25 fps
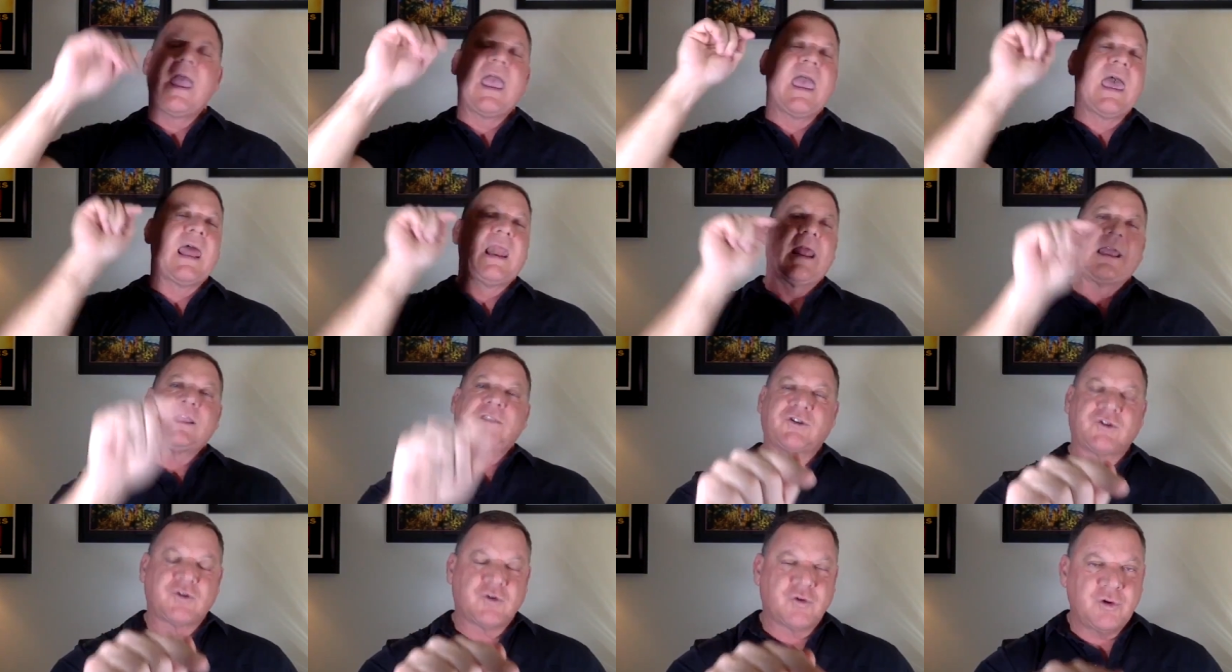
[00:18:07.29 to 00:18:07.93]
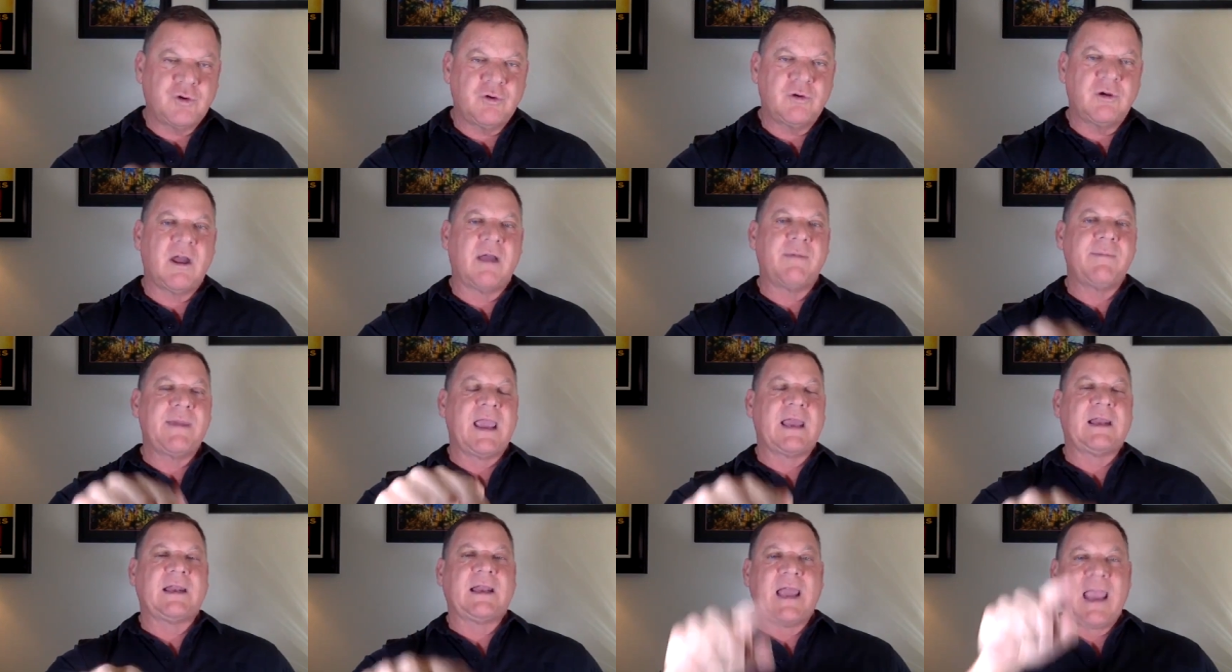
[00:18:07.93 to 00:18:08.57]
And it's true,
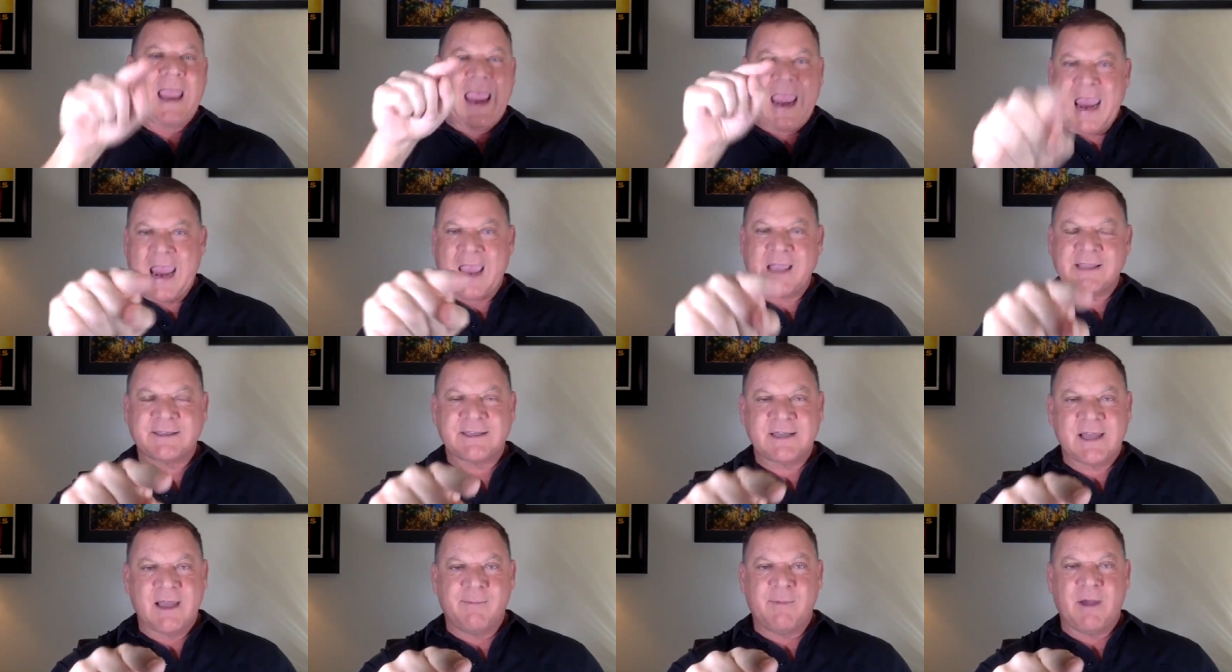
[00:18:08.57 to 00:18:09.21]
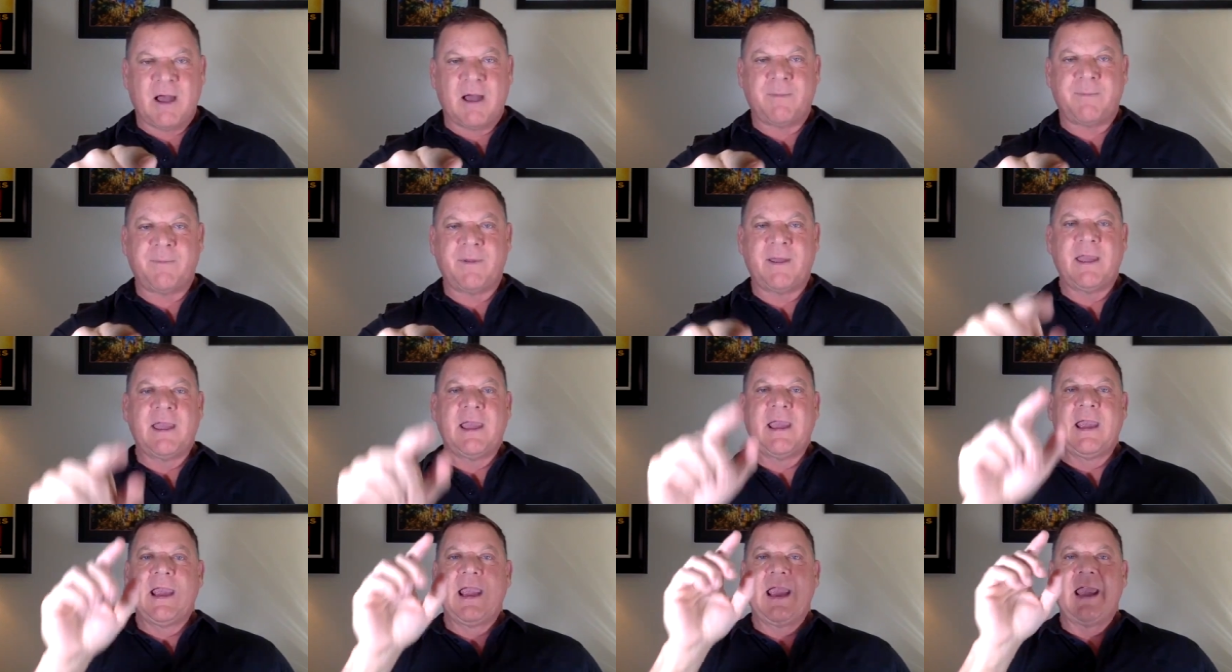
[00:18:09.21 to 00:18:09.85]
Amanda. Hands come up,
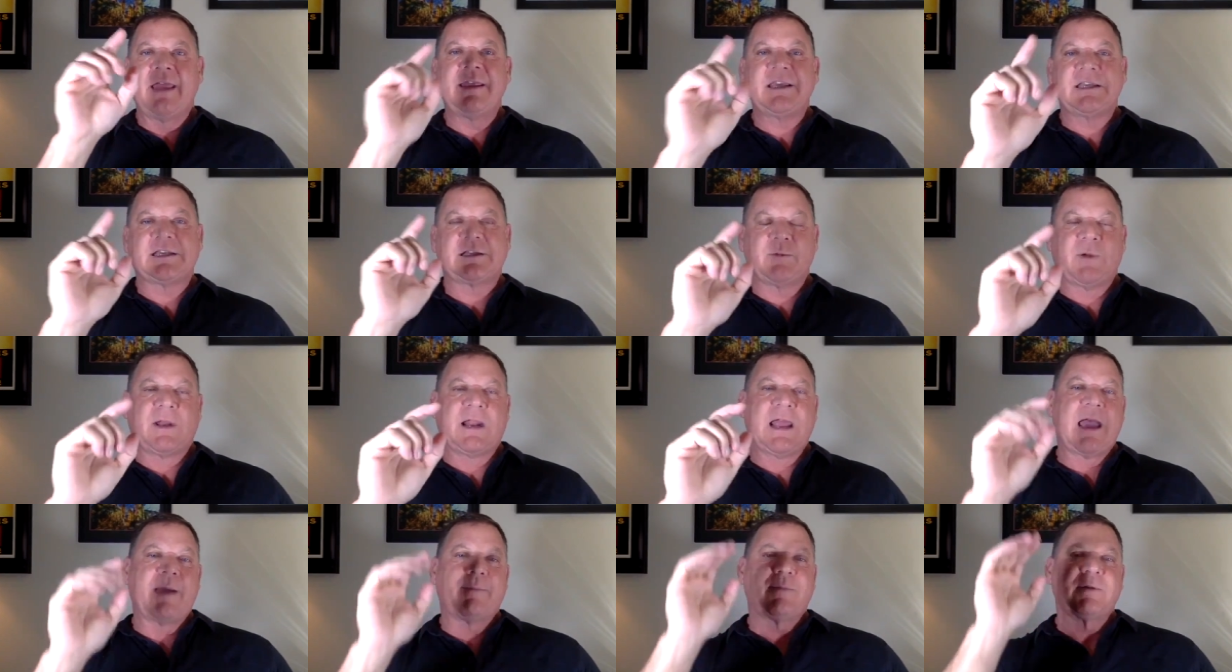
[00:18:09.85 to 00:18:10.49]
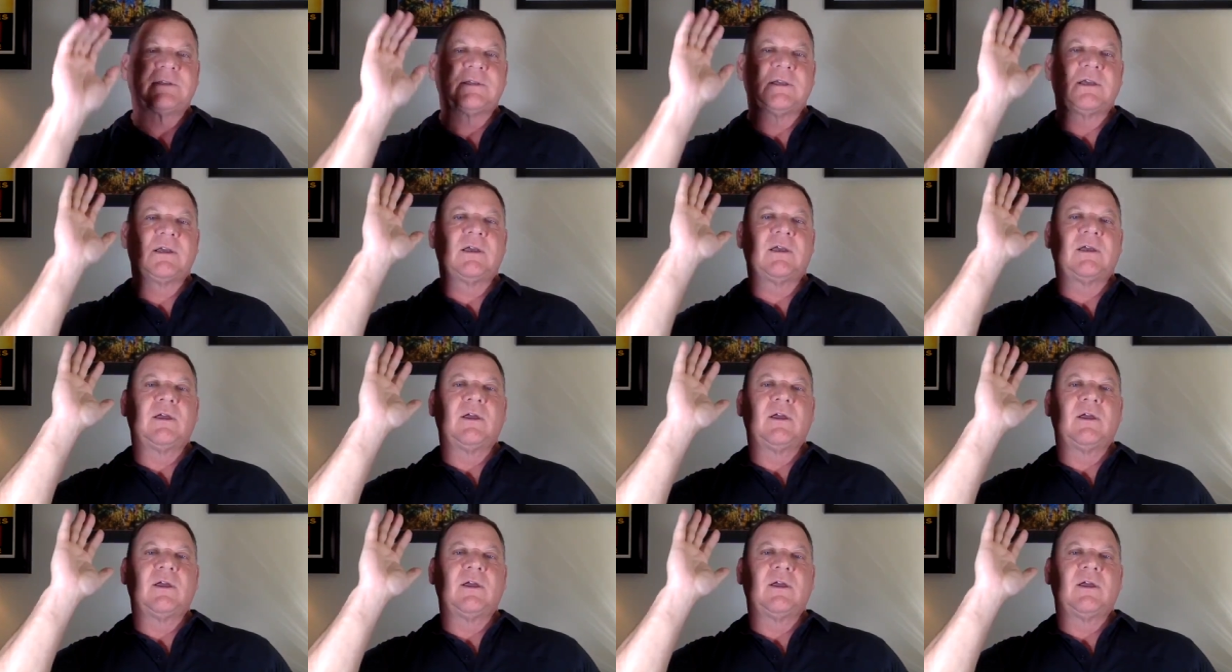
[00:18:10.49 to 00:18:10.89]
and this is what happens.